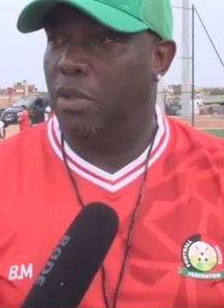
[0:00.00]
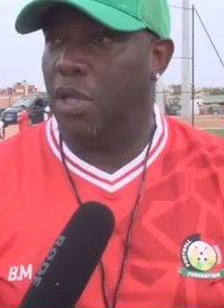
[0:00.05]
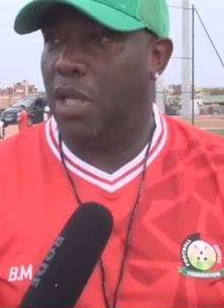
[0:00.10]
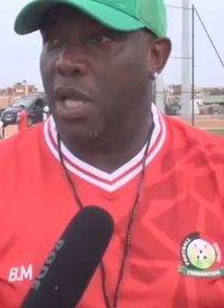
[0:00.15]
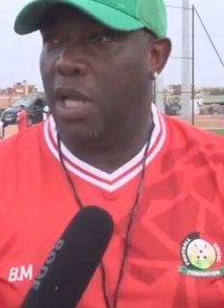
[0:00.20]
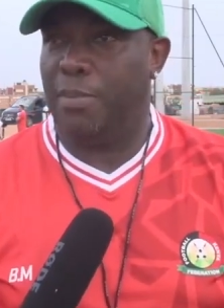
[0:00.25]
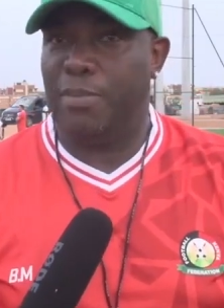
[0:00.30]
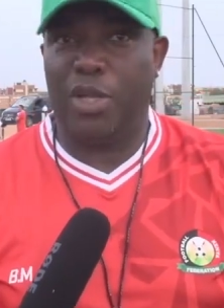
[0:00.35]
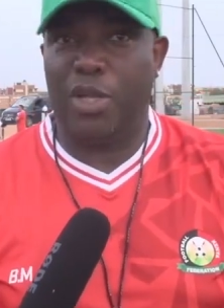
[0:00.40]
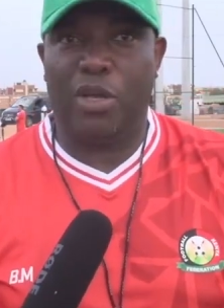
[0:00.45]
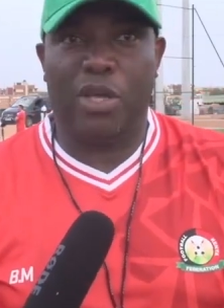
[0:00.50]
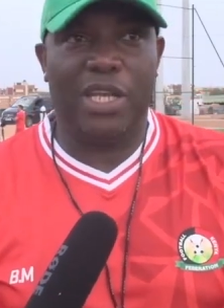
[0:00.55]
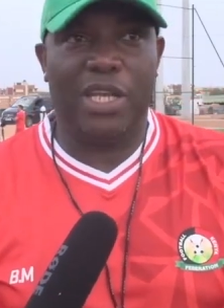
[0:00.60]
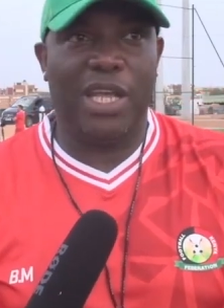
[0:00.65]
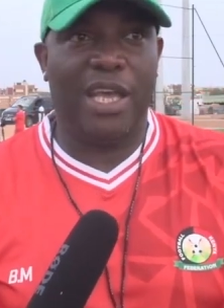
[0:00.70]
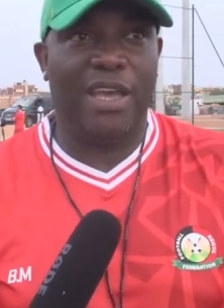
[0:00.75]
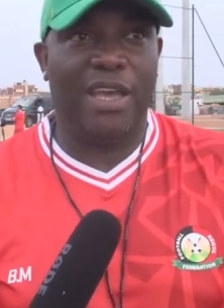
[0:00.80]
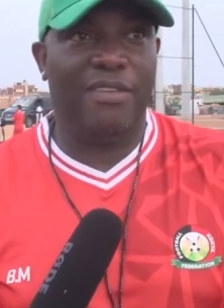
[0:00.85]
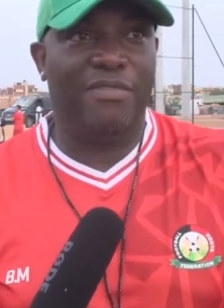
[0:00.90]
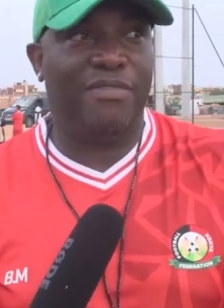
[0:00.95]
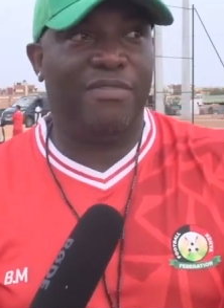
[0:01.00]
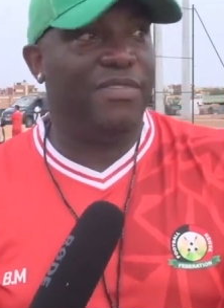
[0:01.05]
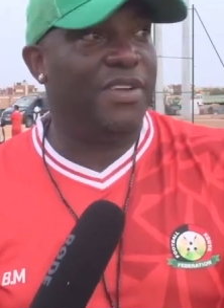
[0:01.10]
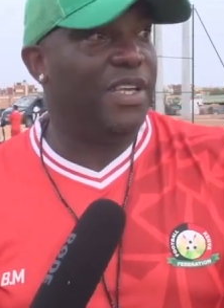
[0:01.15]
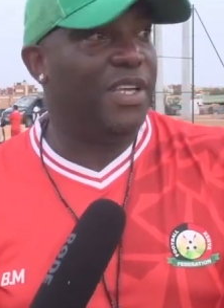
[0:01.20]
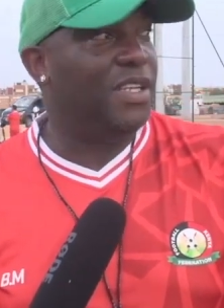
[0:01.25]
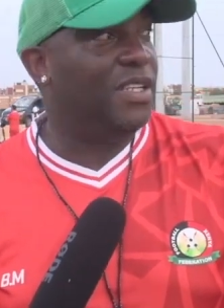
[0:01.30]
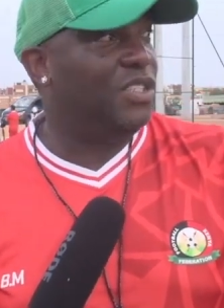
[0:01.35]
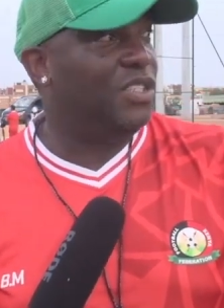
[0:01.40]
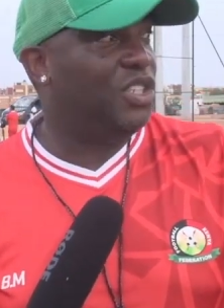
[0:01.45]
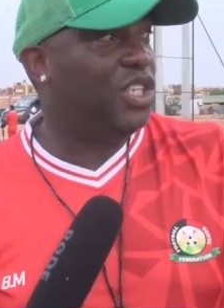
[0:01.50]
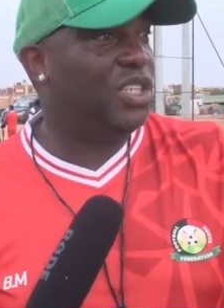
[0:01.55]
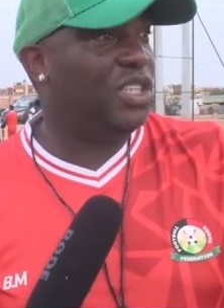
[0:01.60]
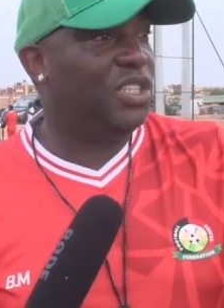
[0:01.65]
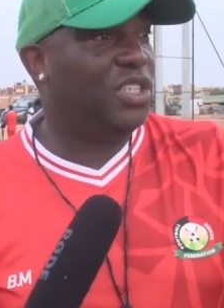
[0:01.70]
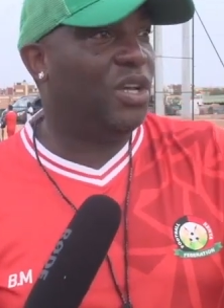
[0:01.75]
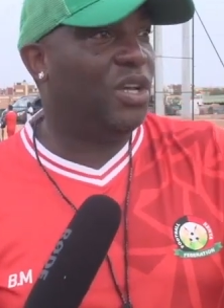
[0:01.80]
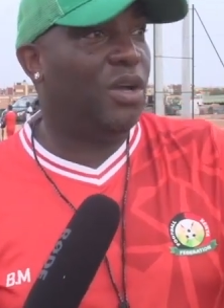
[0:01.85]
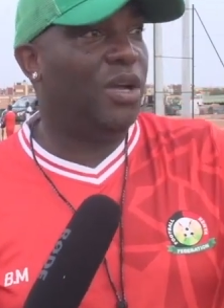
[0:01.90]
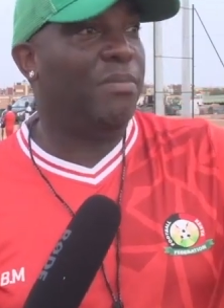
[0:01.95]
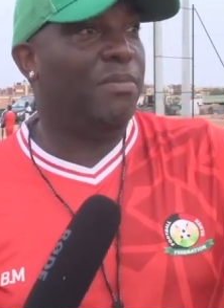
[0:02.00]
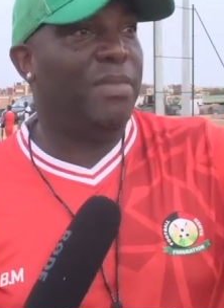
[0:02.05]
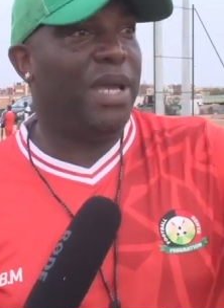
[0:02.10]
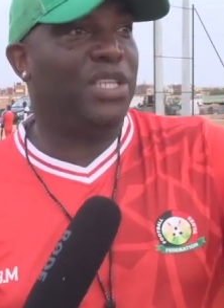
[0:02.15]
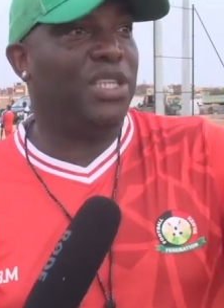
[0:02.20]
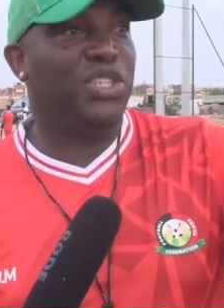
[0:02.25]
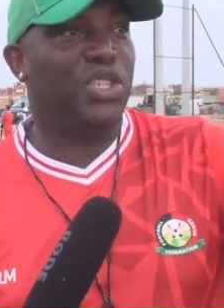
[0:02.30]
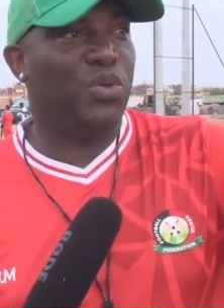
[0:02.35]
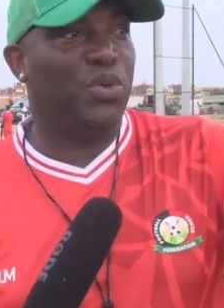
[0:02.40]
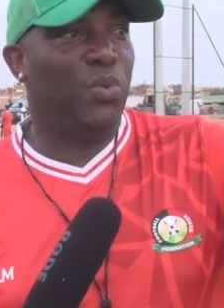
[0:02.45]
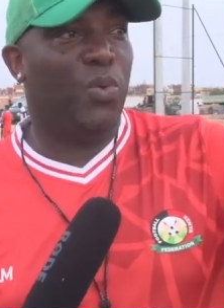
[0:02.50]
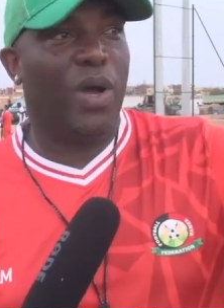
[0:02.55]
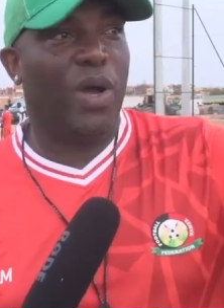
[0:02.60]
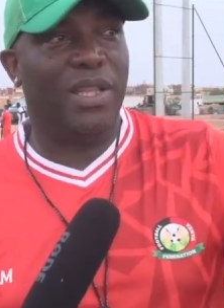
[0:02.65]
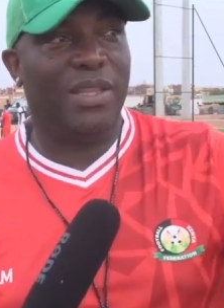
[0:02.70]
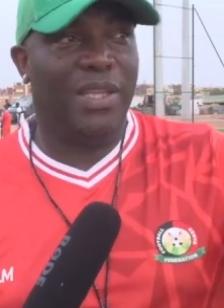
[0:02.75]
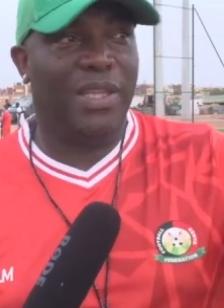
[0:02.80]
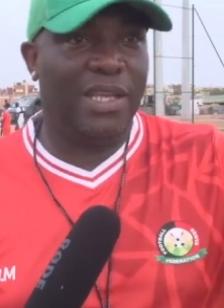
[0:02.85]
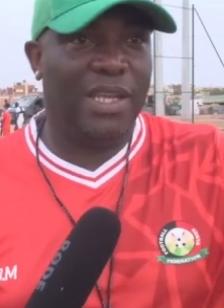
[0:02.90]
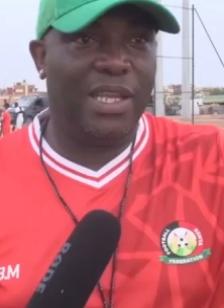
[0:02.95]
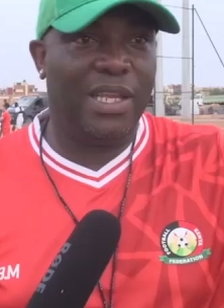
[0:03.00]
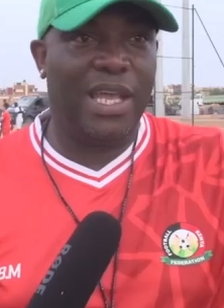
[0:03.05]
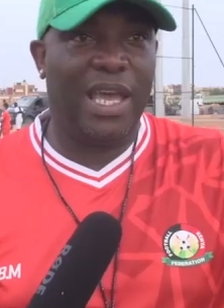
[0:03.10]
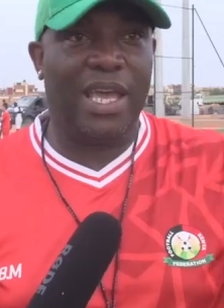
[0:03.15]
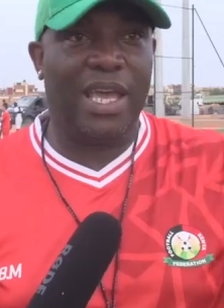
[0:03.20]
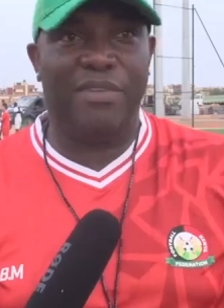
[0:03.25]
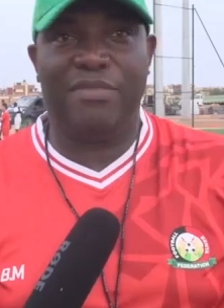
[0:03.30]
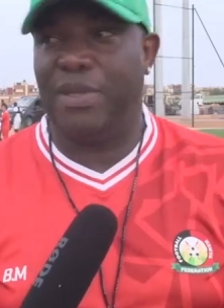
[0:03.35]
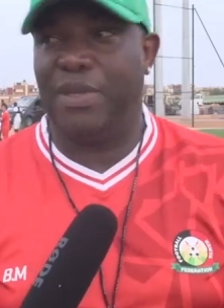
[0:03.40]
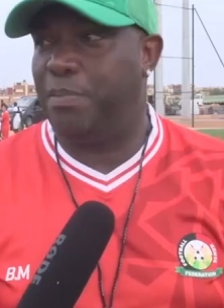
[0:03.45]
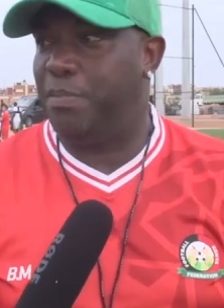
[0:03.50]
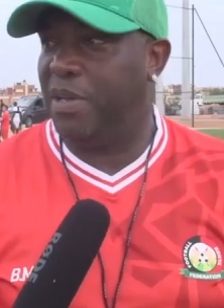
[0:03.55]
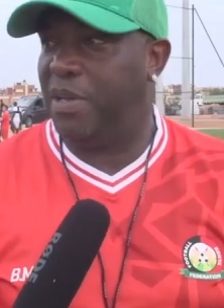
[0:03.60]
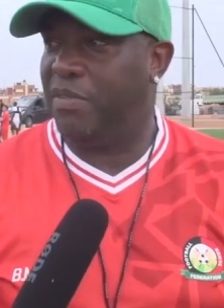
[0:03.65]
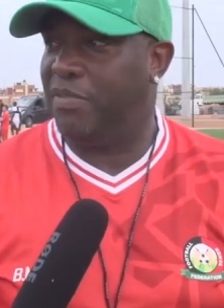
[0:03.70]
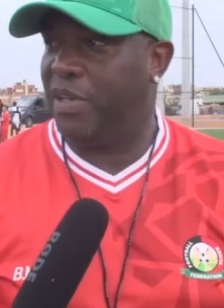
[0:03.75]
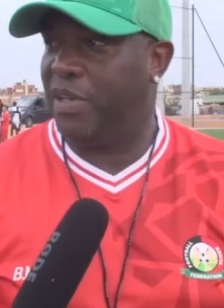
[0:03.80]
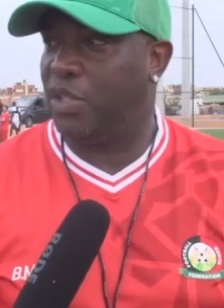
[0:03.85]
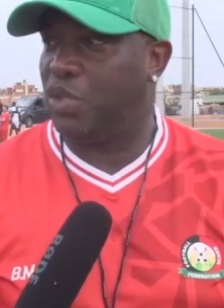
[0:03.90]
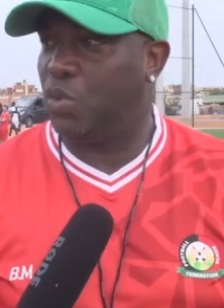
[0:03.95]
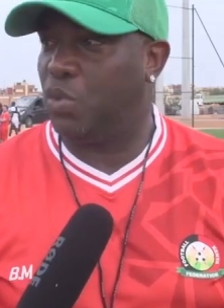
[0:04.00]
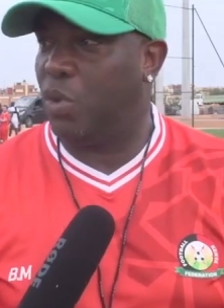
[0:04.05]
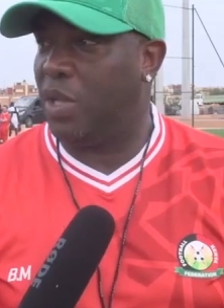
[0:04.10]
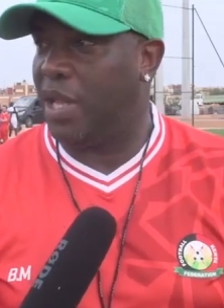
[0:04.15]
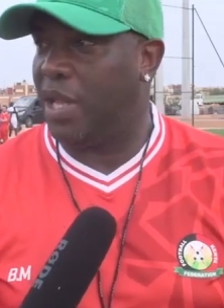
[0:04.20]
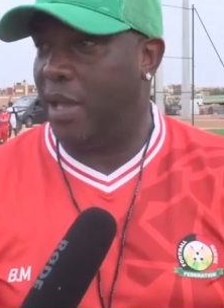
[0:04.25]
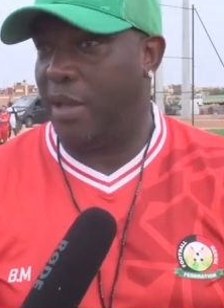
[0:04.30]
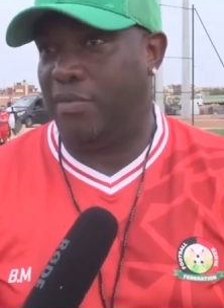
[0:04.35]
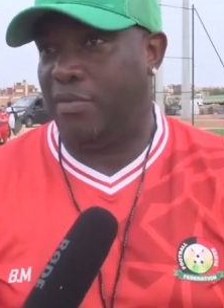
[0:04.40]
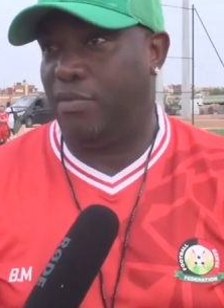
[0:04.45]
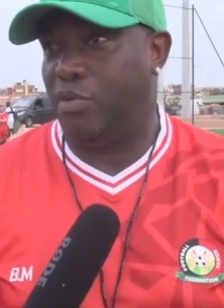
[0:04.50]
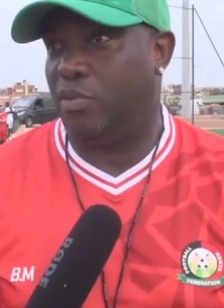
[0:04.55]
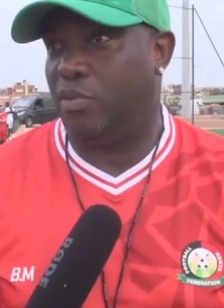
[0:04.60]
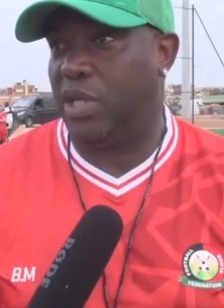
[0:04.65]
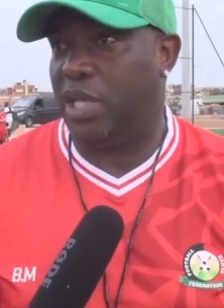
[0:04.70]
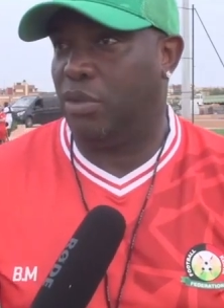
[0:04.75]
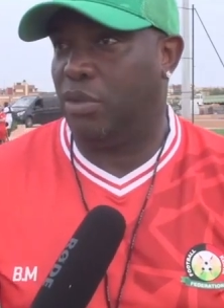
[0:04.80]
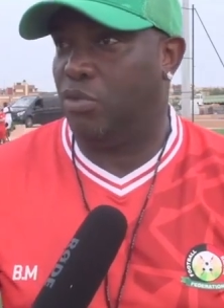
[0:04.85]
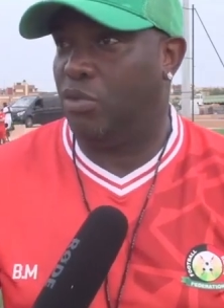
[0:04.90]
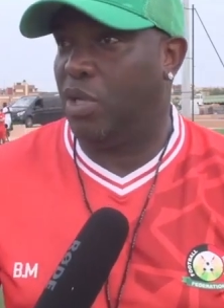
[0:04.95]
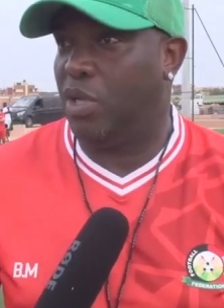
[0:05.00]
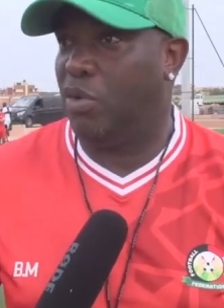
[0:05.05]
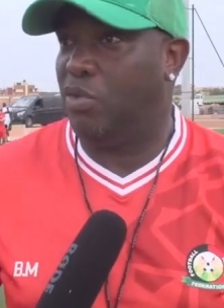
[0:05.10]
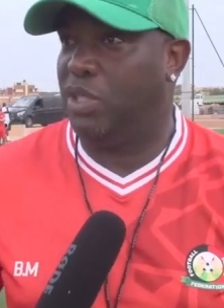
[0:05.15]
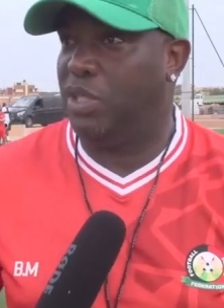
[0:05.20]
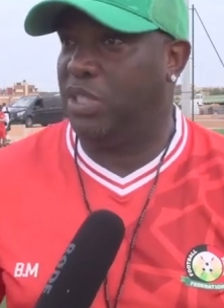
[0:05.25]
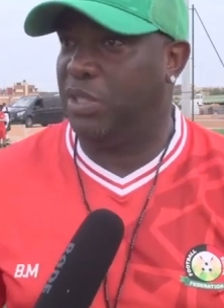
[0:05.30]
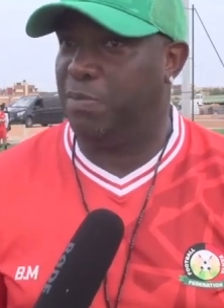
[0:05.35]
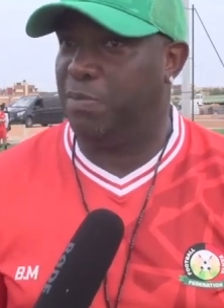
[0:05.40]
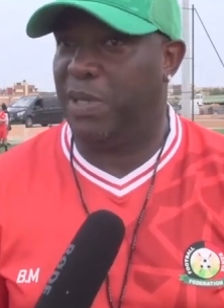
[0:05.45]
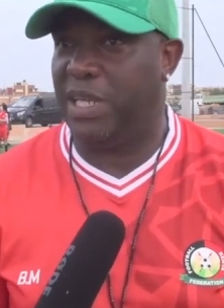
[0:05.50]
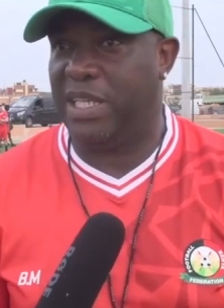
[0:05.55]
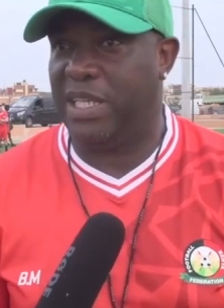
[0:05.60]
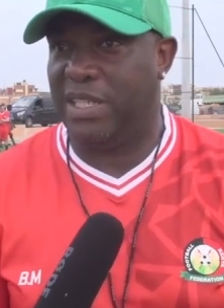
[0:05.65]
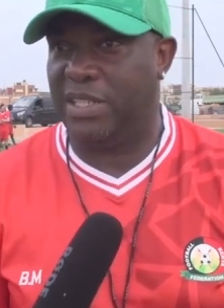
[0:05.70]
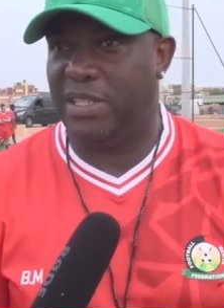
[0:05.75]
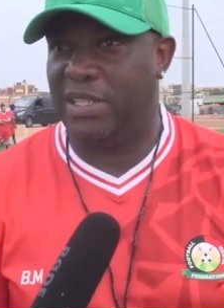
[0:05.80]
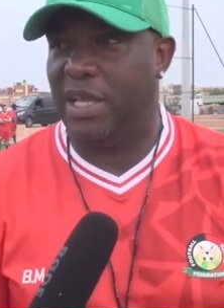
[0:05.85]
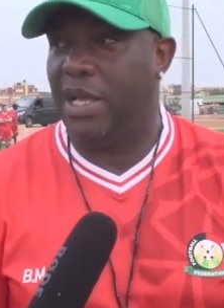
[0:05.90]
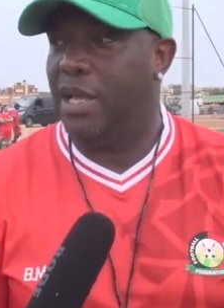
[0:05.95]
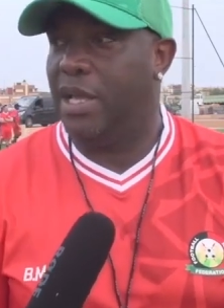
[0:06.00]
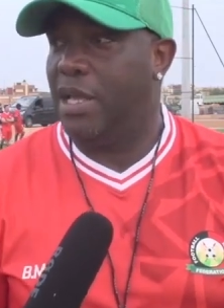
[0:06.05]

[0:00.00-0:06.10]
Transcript: I'm not gonna have just a magic wand and then I have the perfect squad. I have to get to know these players.